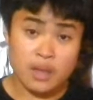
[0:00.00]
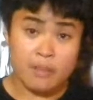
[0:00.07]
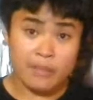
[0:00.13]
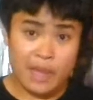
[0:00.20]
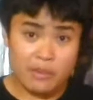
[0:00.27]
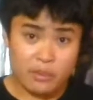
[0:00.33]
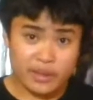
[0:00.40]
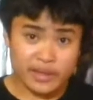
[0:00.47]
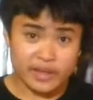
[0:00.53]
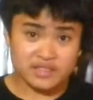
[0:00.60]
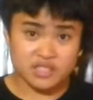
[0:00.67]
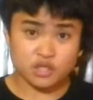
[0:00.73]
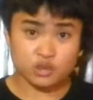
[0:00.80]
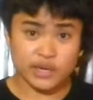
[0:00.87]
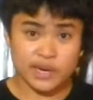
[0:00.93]
Batman
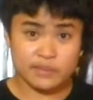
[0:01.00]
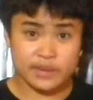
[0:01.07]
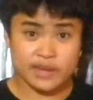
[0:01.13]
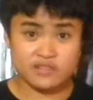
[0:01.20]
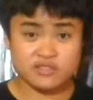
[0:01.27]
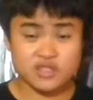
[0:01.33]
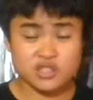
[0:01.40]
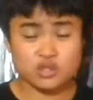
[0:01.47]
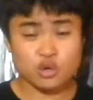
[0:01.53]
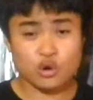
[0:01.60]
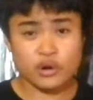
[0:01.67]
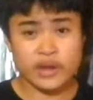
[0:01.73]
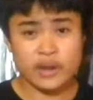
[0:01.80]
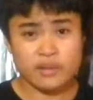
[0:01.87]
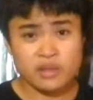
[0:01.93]
Begins is great because of the
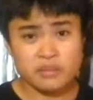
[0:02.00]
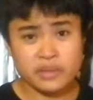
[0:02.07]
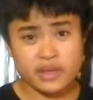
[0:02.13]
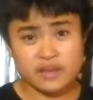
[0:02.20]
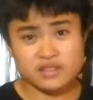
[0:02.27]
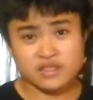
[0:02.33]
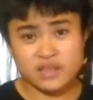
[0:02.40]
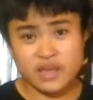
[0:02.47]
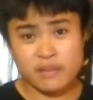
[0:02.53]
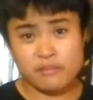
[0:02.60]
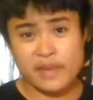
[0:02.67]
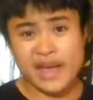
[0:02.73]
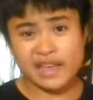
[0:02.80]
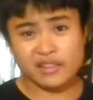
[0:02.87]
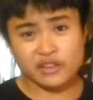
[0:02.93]
story, because of the
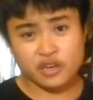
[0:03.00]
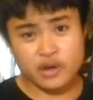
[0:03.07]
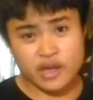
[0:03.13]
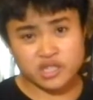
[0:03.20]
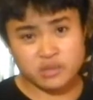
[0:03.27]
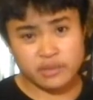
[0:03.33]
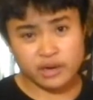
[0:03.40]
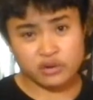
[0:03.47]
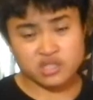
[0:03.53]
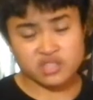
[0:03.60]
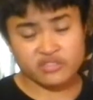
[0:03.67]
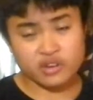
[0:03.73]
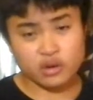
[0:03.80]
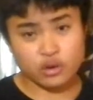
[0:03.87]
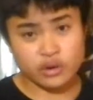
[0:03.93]
immaculate direction by
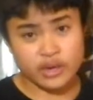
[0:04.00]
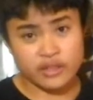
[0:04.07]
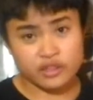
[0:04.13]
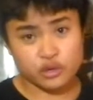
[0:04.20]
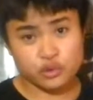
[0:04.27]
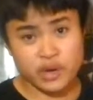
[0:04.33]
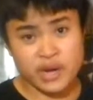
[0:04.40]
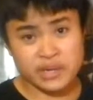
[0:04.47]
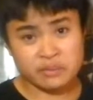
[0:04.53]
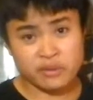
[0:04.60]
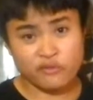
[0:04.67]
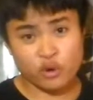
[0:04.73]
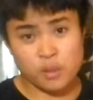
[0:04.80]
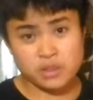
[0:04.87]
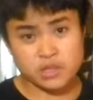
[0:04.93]
Christopher Nolan, and the great
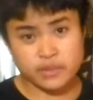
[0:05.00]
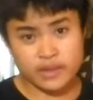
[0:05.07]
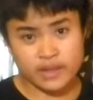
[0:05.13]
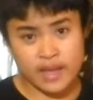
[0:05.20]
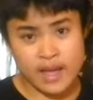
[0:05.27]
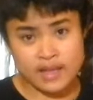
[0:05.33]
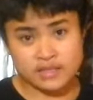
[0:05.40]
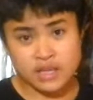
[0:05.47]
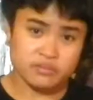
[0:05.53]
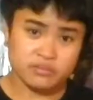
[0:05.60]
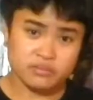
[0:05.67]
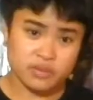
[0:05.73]
performances by the cast.